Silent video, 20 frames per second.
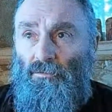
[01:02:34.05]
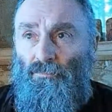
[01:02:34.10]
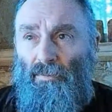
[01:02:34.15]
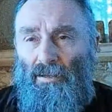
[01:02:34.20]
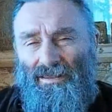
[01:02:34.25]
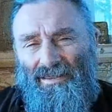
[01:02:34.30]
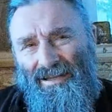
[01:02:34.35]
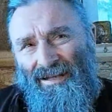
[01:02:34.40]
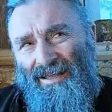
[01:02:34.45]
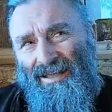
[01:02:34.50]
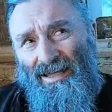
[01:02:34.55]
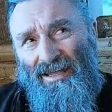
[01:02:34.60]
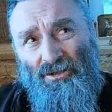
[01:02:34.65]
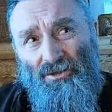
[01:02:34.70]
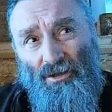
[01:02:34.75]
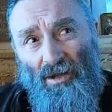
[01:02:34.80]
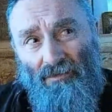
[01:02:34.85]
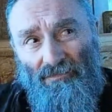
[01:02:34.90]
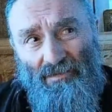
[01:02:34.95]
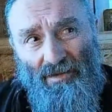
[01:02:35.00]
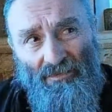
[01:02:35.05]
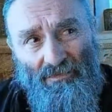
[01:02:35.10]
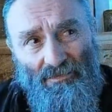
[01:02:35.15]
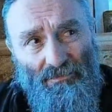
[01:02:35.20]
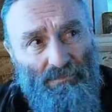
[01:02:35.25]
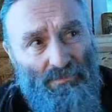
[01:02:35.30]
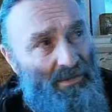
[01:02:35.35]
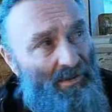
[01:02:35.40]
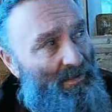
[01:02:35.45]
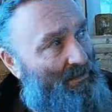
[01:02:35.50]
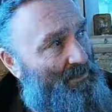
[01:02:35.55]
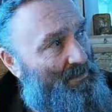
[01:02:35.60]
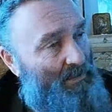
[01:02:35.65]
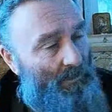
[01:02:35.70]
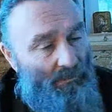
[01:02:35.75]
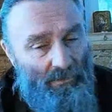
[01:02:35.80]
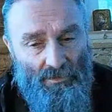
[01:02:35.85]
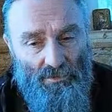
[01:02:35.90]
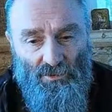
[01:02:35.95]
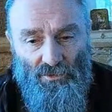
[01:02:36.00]
But then again, I've never been
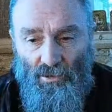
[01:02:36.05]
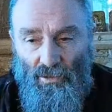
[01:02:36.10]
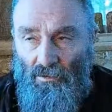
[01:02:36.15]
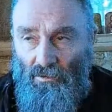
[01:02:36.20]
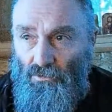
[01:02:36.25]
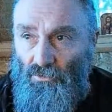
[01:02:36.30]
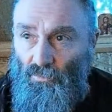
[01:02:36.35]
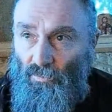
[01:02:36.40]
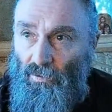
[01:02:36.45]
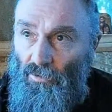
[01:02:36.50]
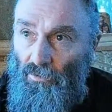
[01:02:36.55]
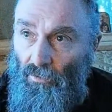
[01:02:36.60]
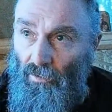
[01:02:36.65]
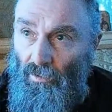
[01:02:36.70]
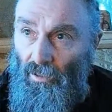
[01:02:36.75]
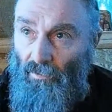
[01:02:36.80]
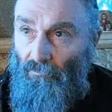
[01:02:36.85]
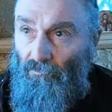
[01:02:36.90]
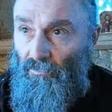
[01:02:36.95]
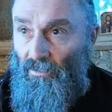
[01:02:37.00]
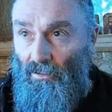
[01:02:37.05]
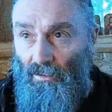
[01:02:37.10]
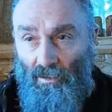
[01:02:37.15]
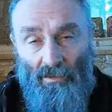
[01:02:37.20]
somebody who struggles with not having